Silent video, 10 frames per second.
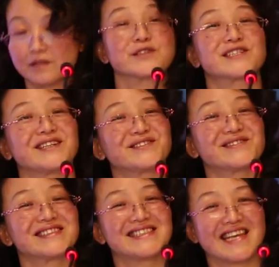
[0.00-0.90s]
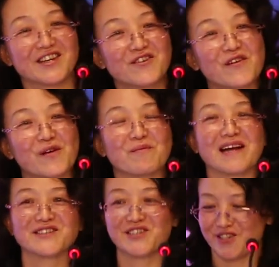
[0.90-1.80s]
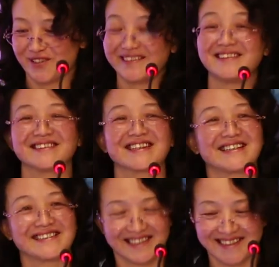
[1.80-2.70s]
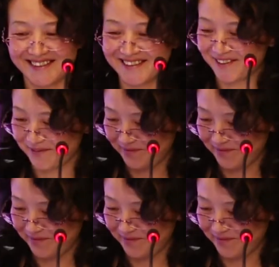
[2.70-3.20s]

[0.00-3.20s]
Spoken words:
So thank you very much. Okay.